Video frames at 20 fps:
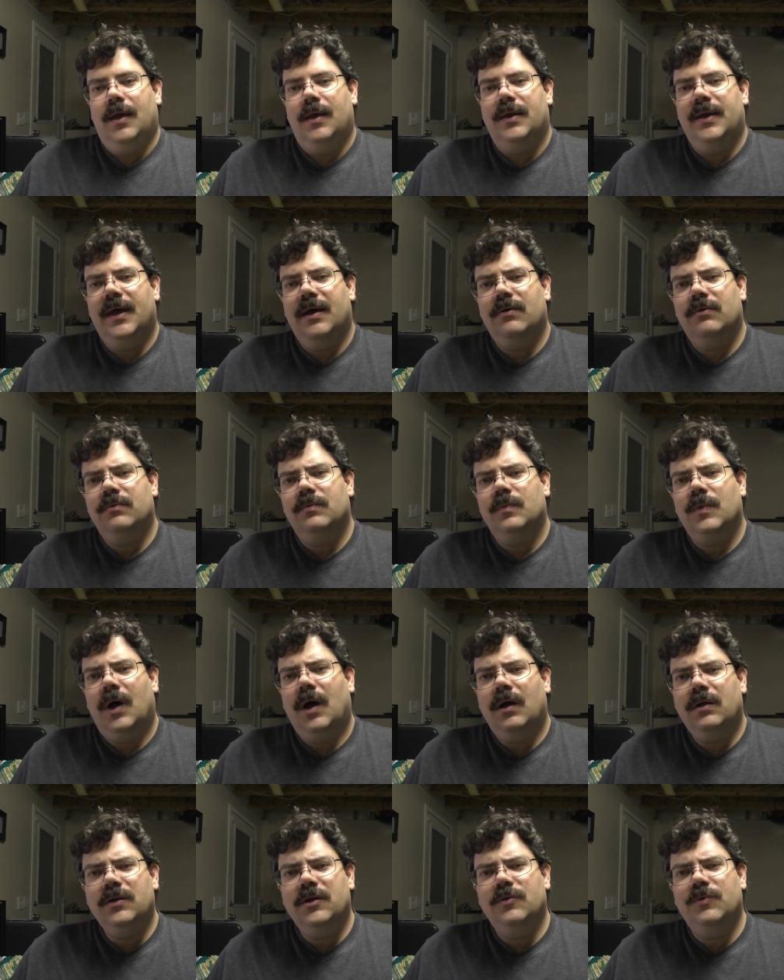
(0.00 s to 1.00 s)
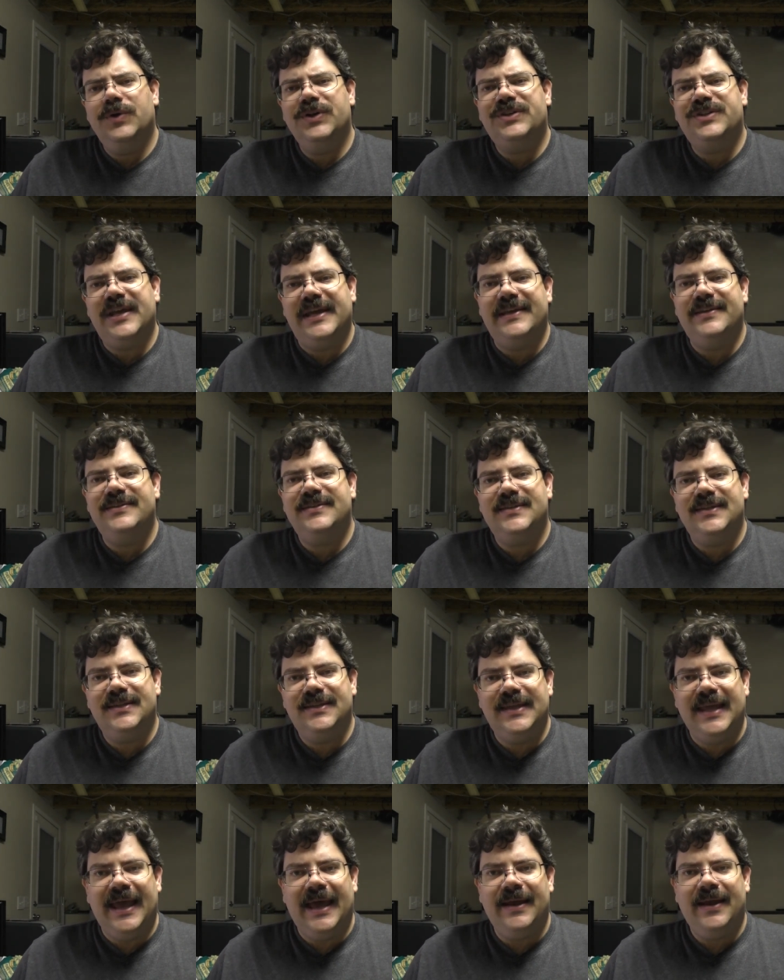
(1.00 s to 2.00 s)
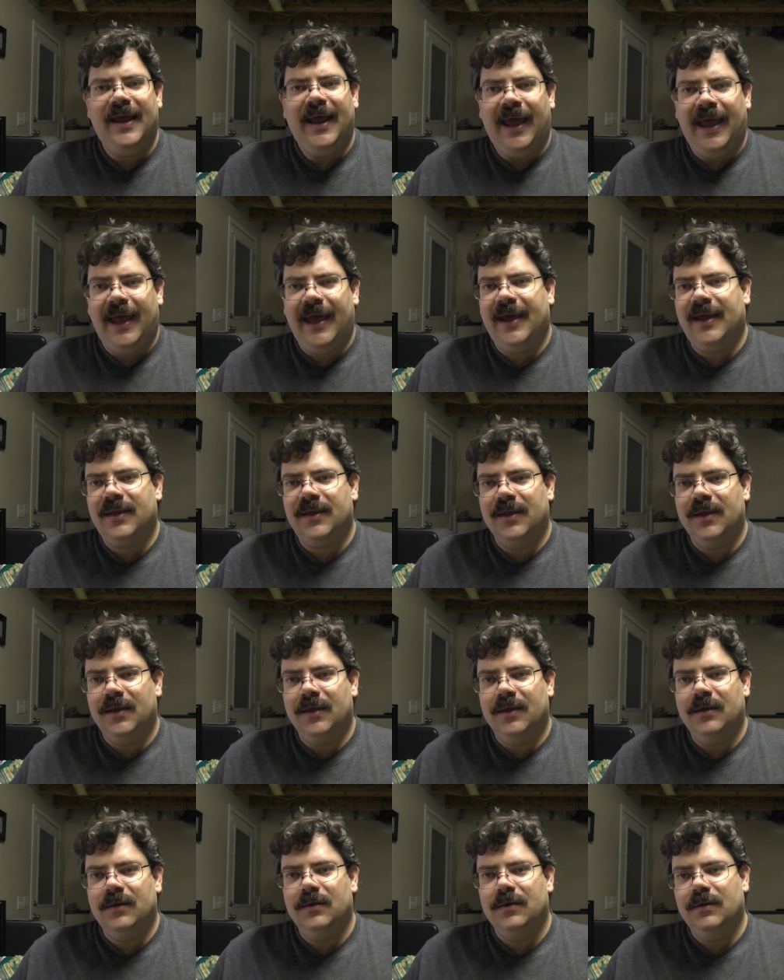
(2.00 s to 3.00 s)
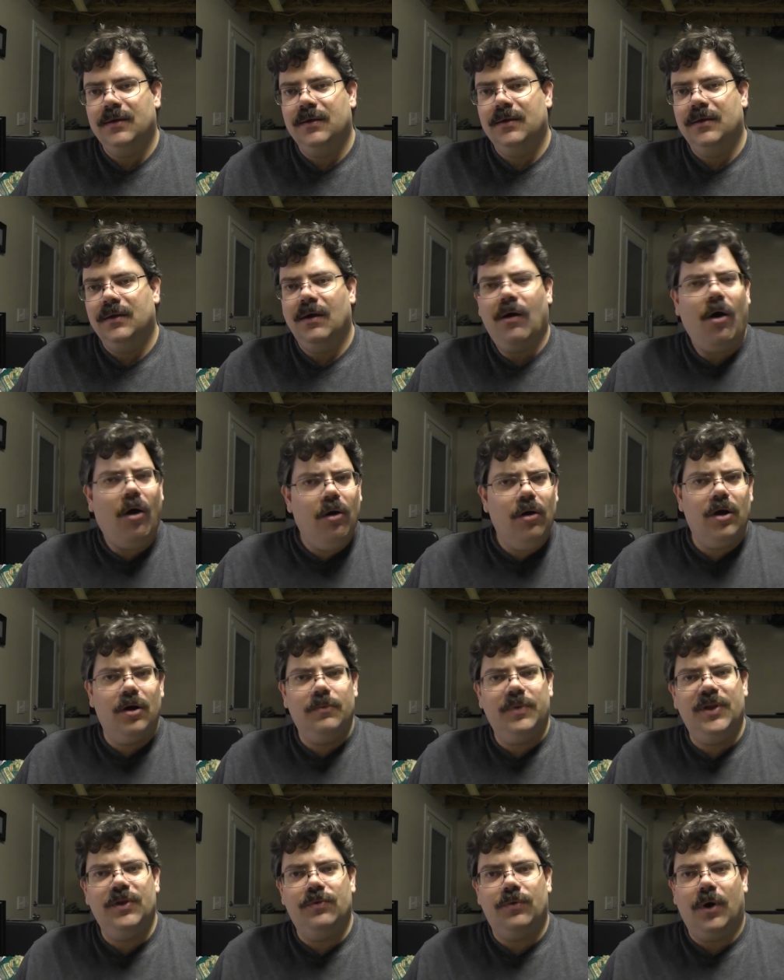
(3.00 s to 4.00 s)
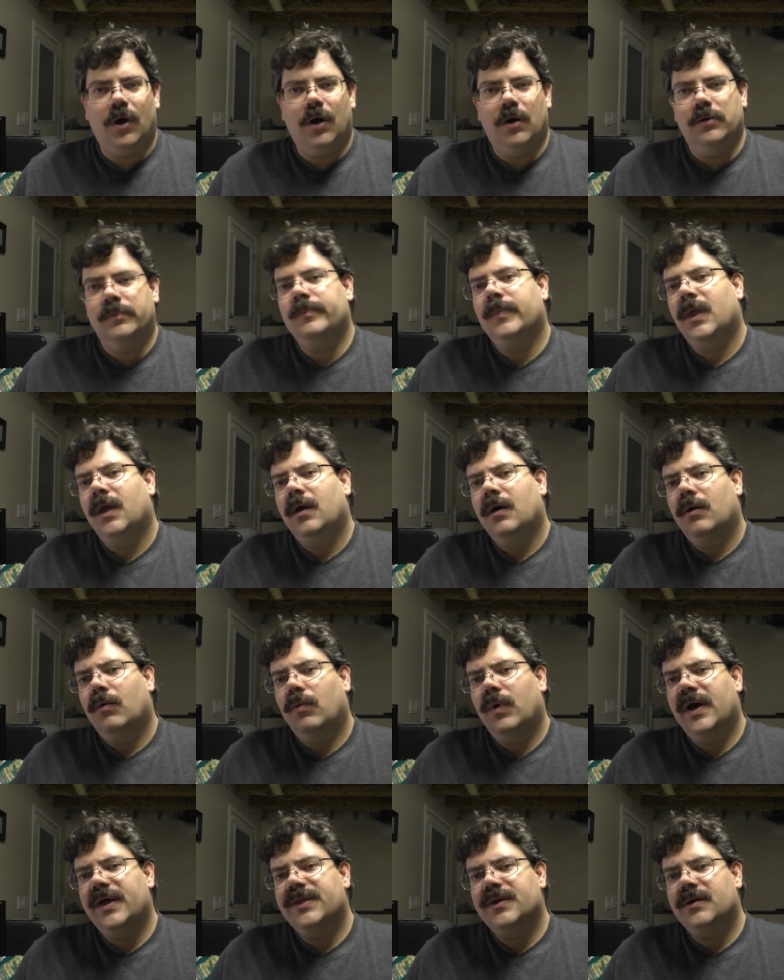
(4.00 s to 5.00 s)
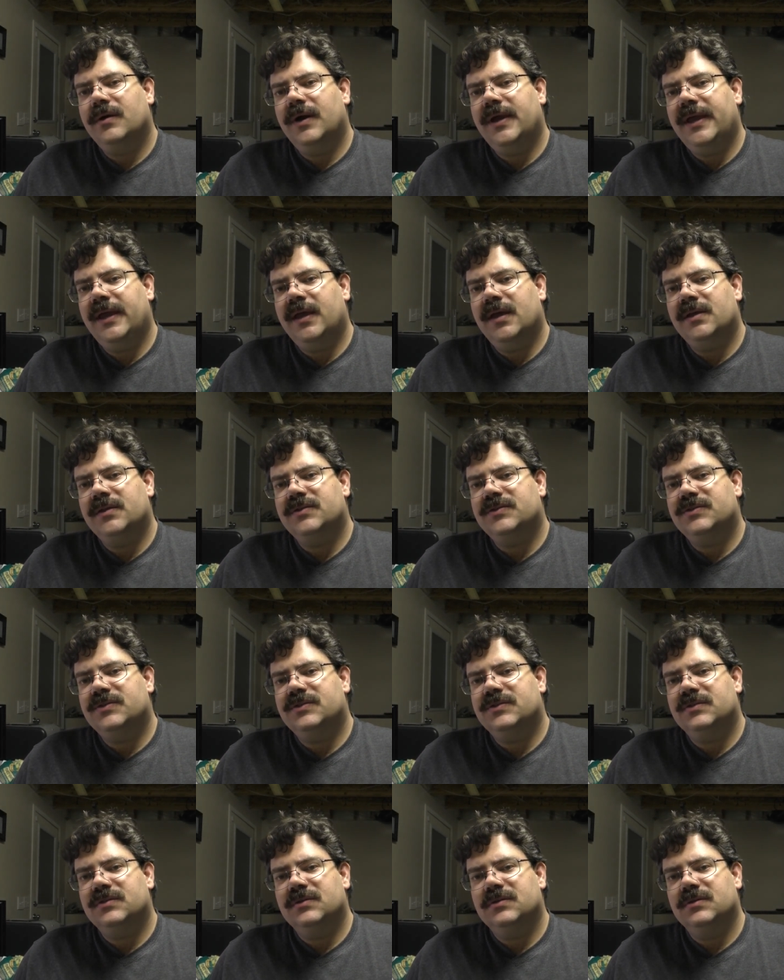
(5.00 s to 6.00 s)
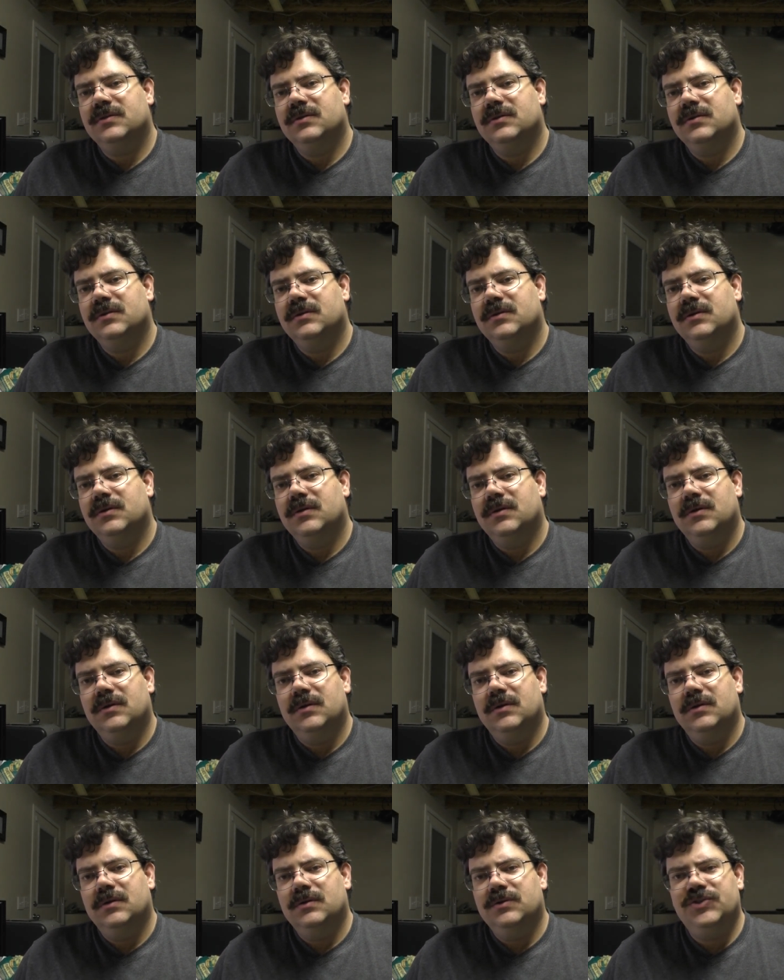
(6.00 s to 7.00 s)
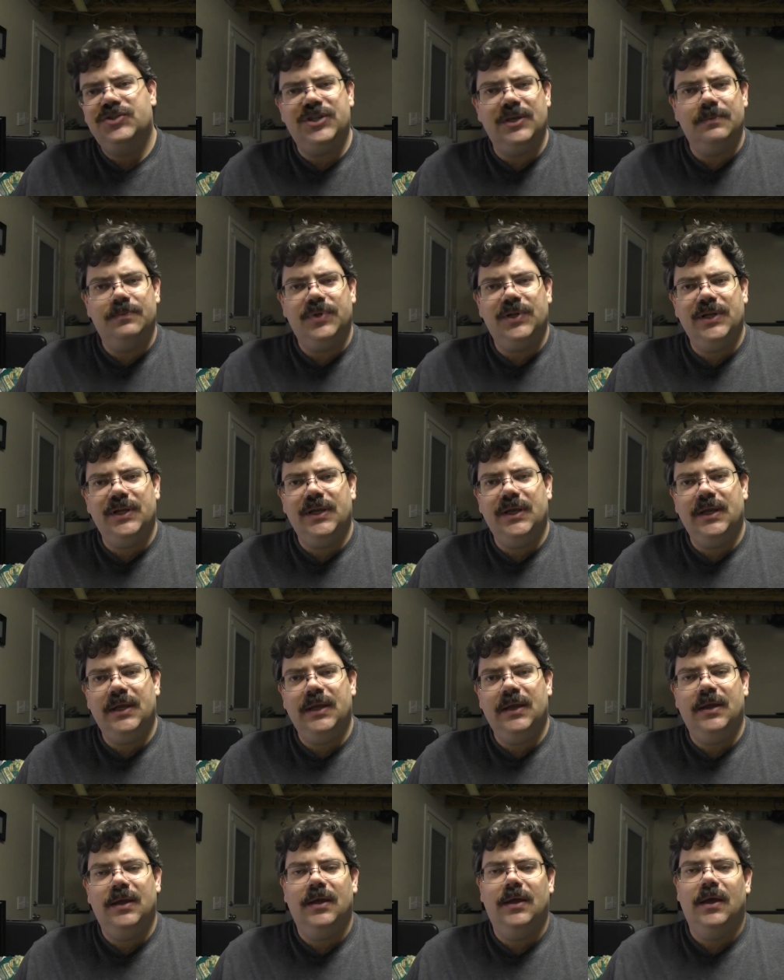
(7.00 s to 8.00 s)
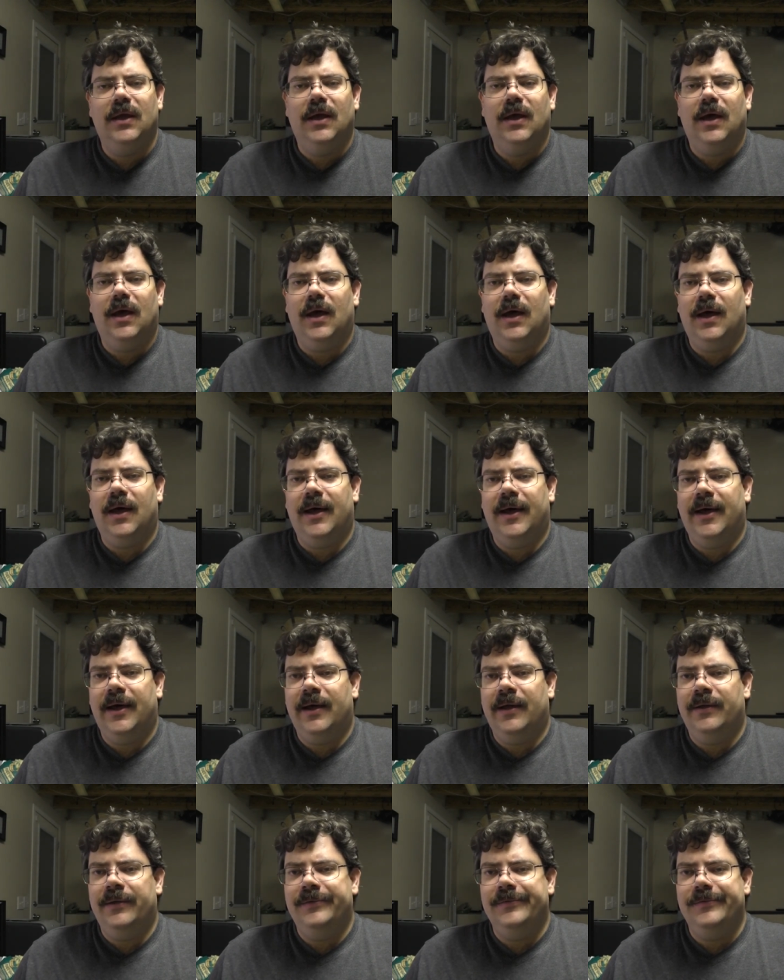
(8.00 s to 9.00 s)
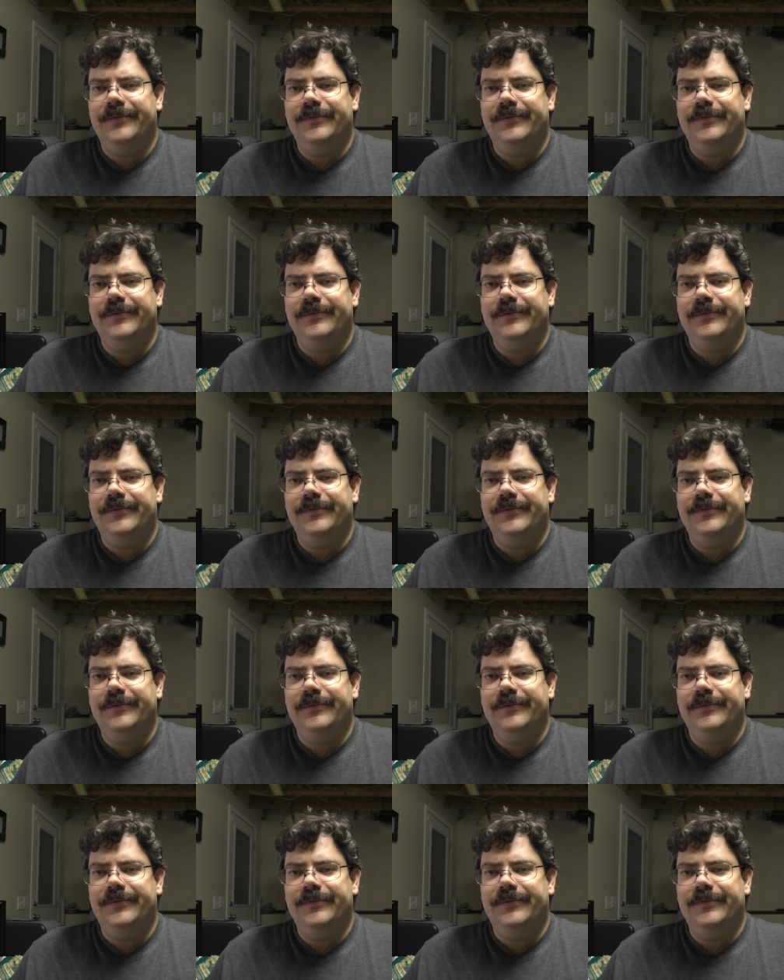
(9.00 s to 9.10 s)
Now, Hollywood tends to get hacking horribly wrong, whether it's simply uh,